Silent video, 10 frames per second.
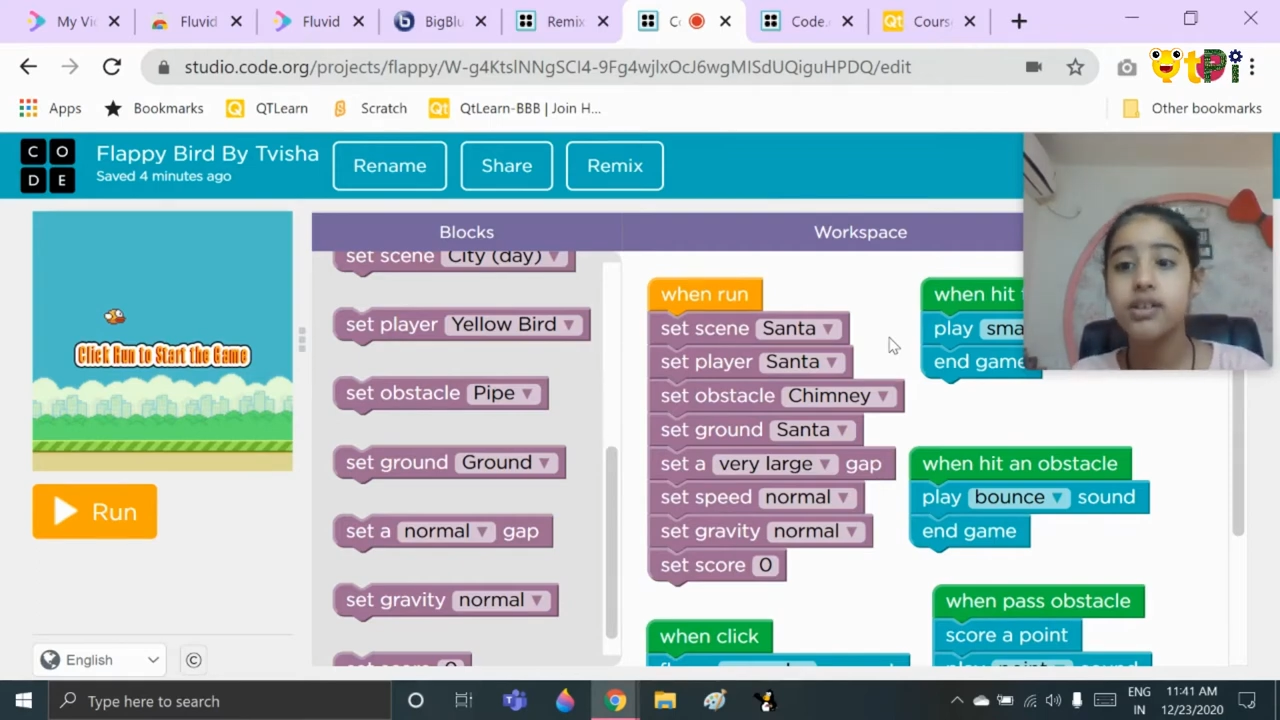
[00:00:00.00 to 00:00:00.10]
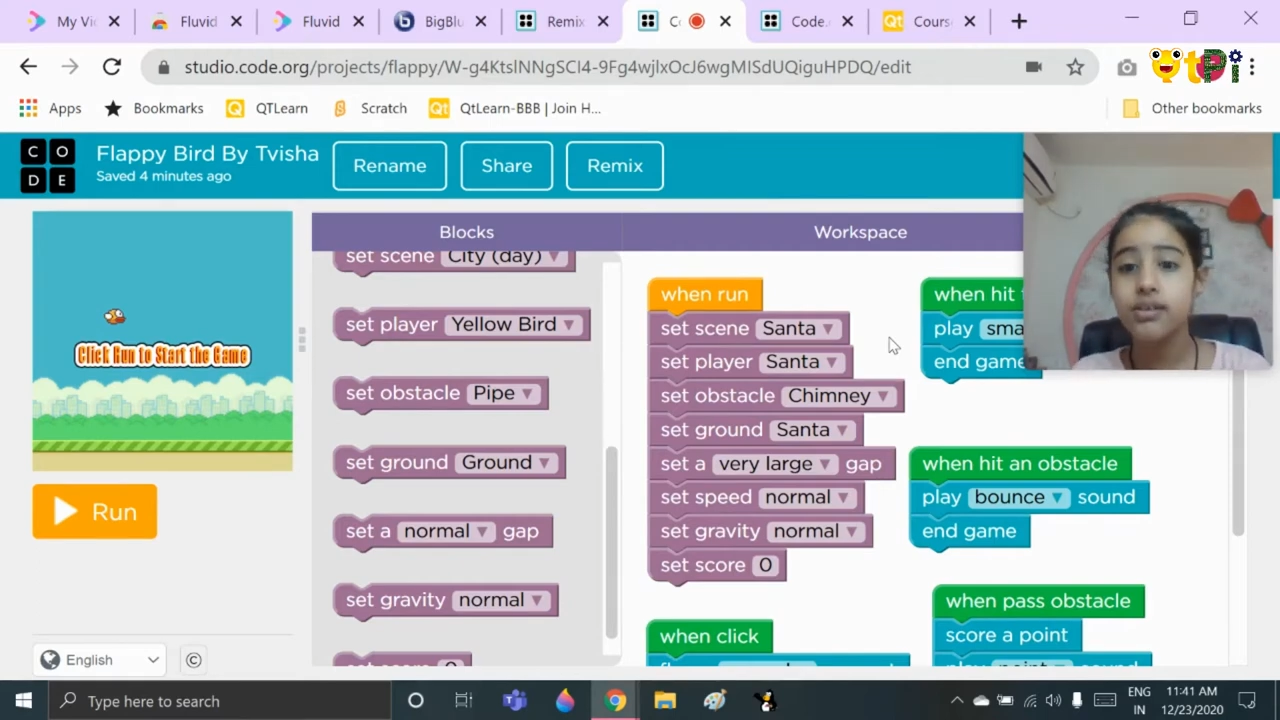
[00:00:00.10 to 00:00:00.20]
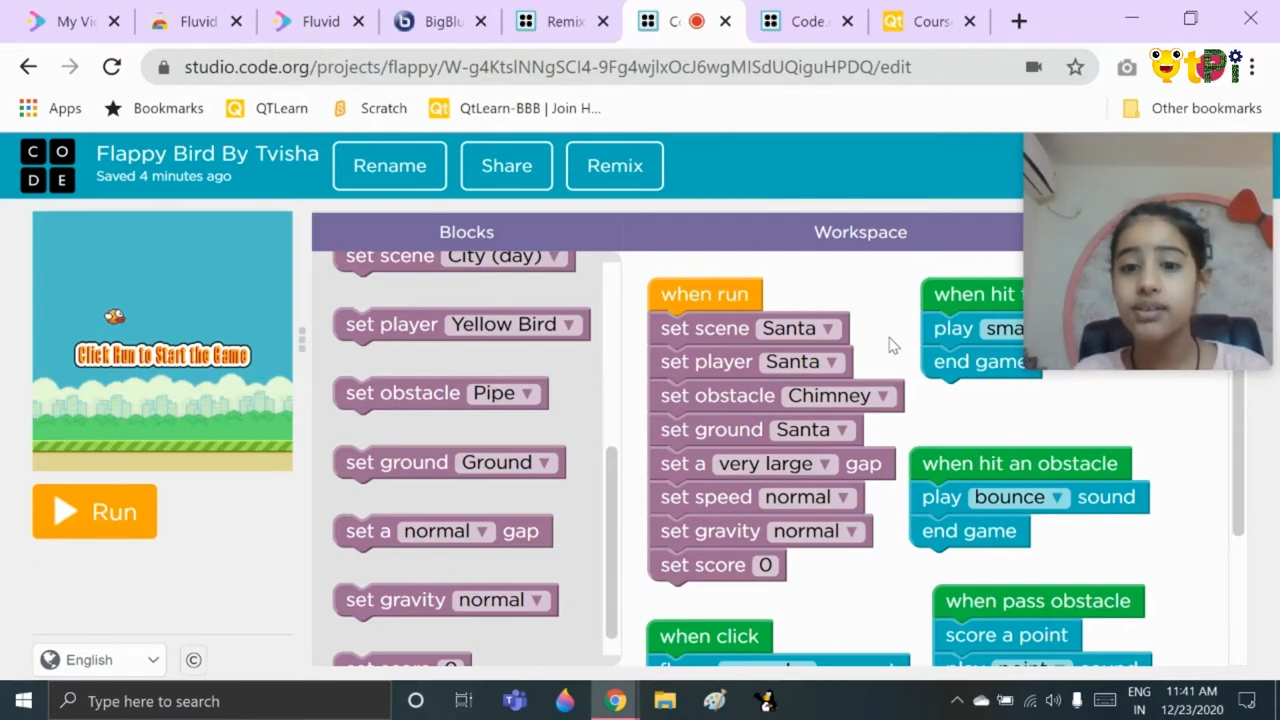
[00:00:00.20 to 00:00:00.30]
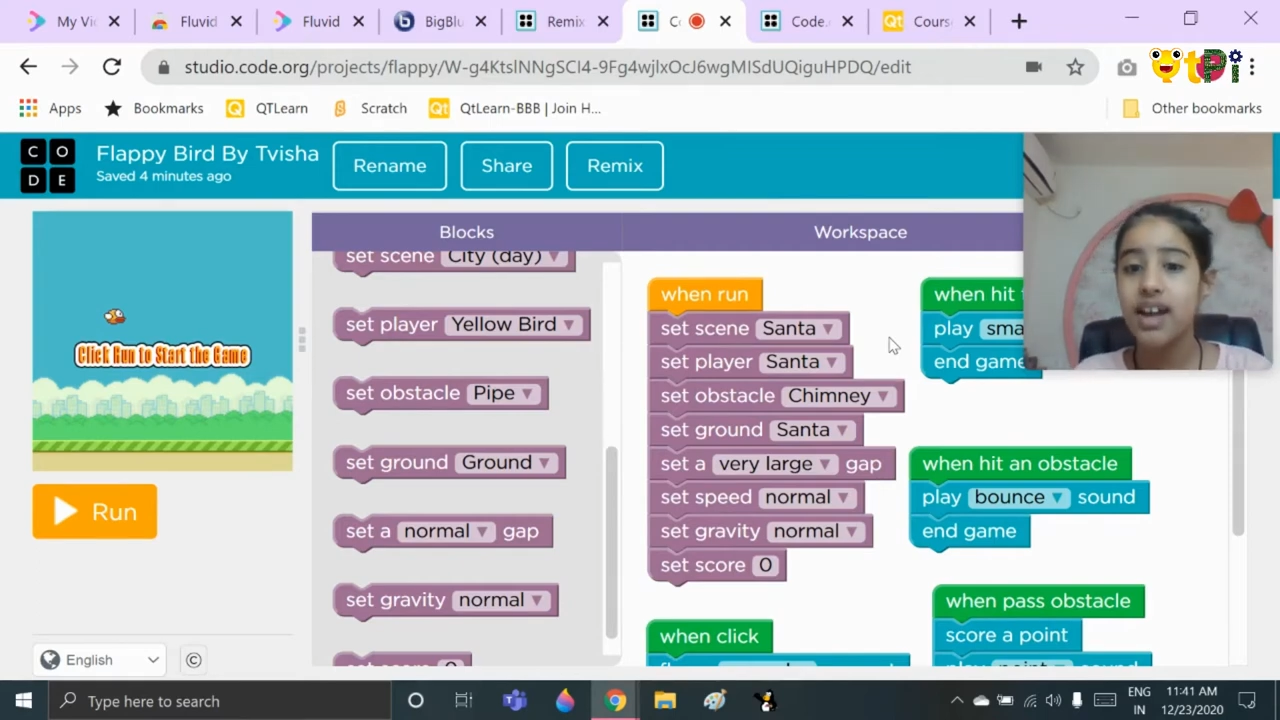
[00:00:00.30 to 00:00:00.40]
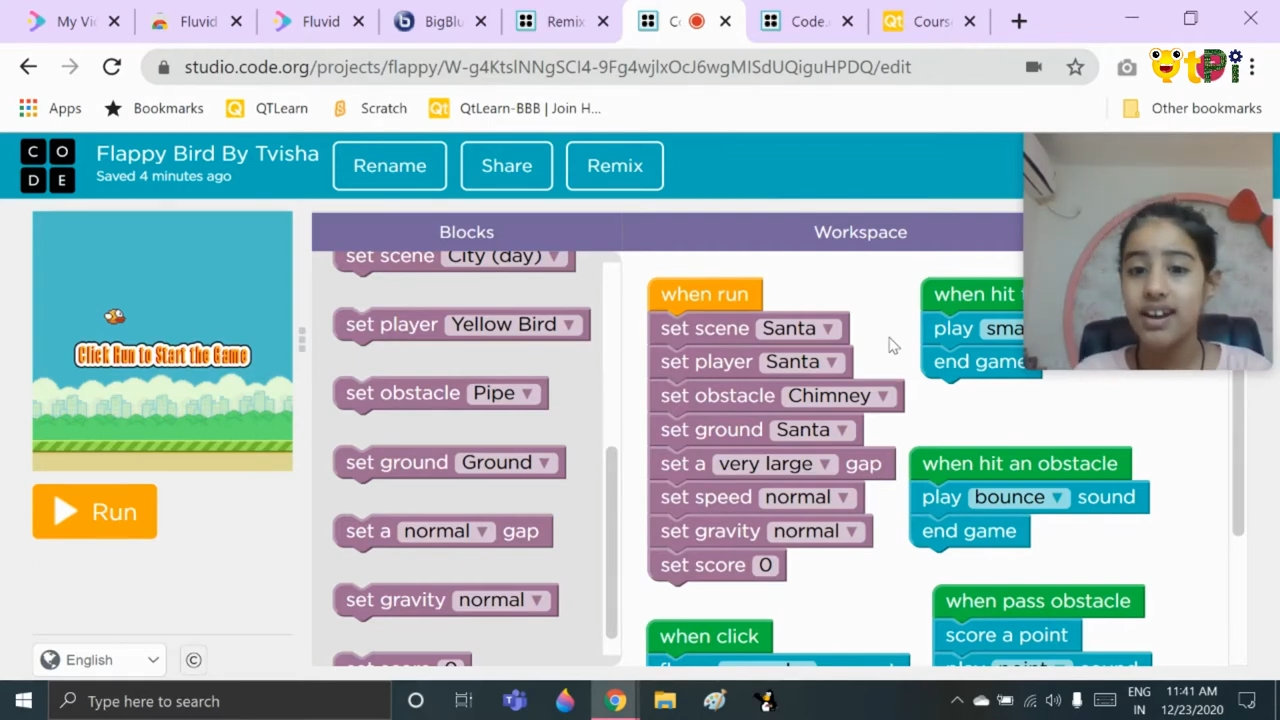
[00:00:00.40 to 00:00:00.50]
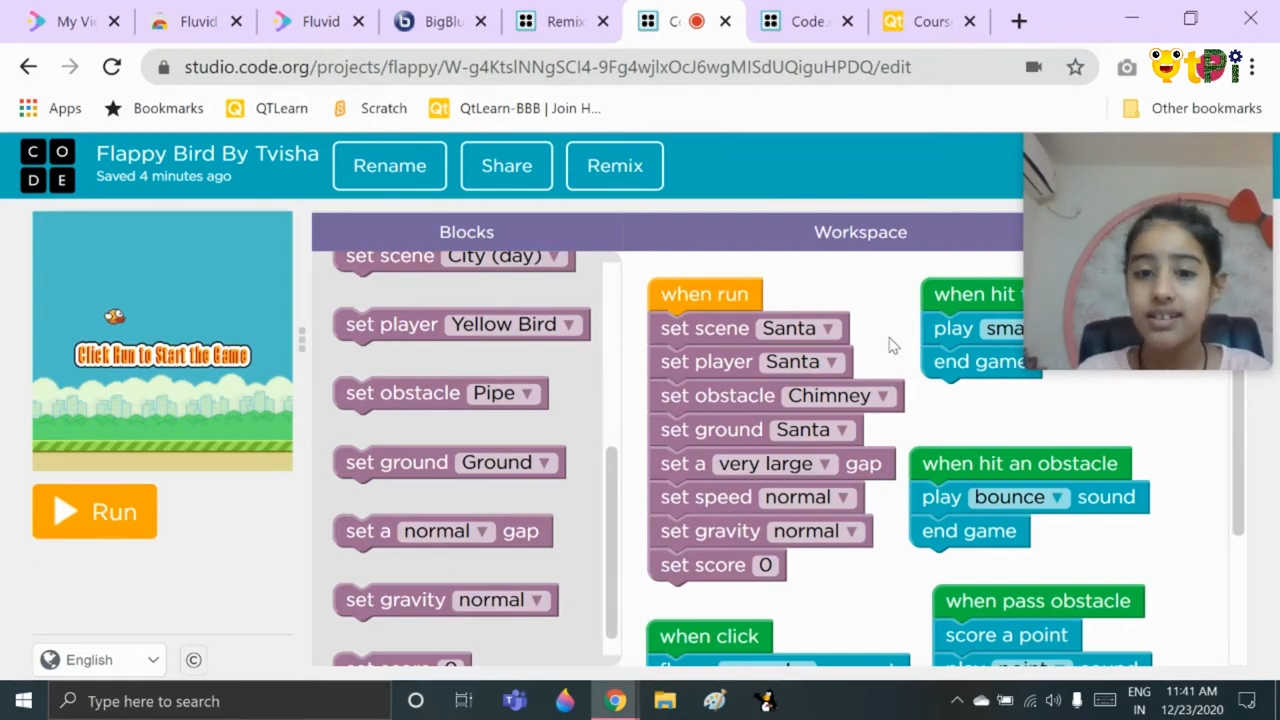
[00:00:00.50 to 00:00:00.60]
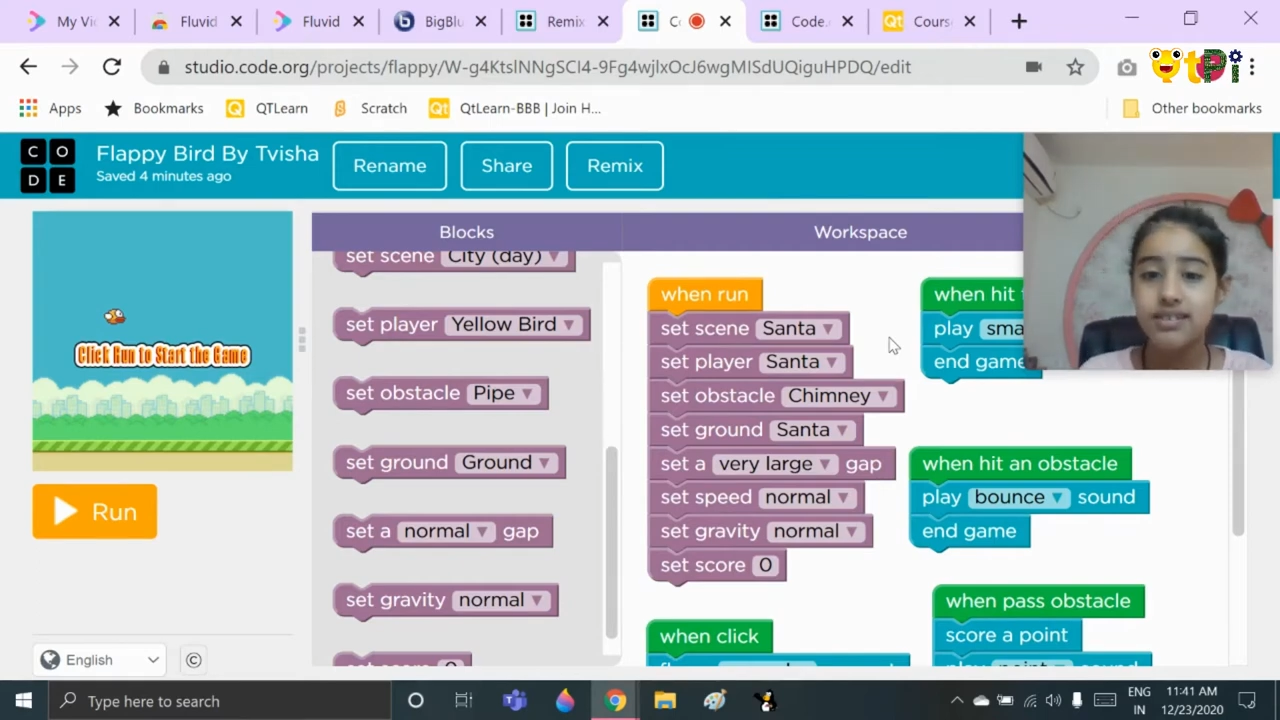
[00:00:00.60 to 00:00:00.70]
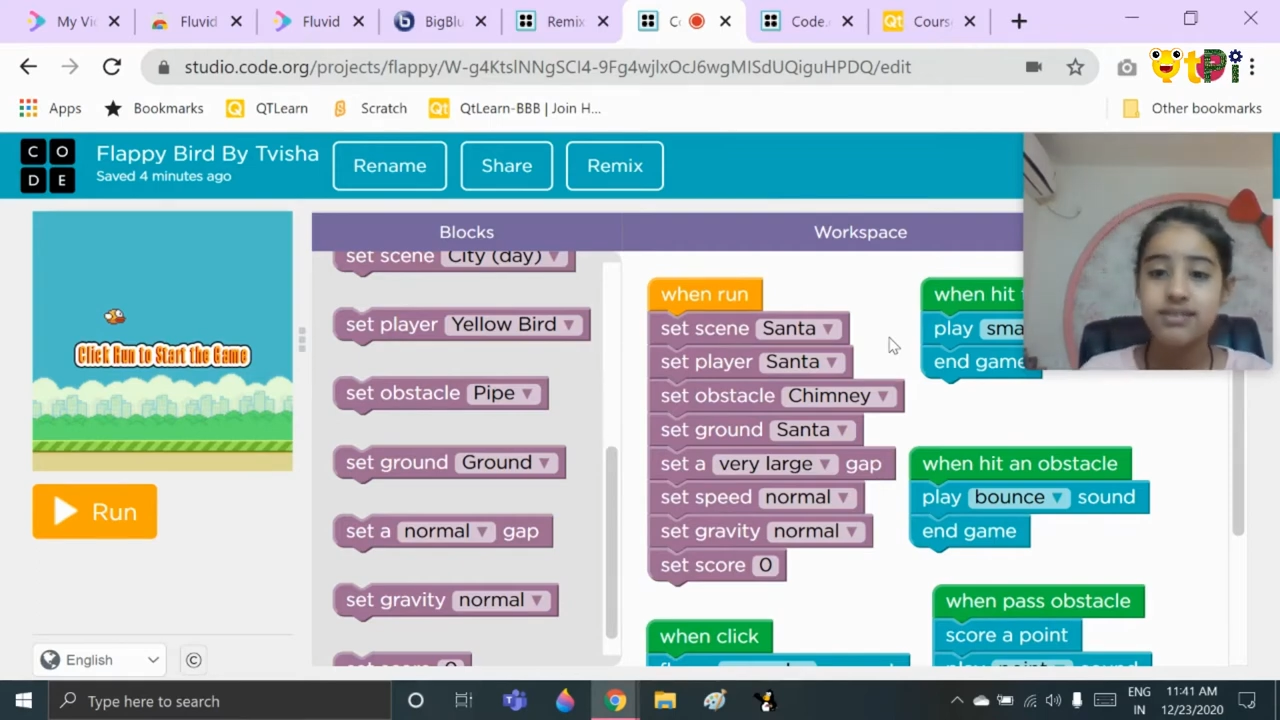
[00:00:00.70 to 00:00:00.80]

know that.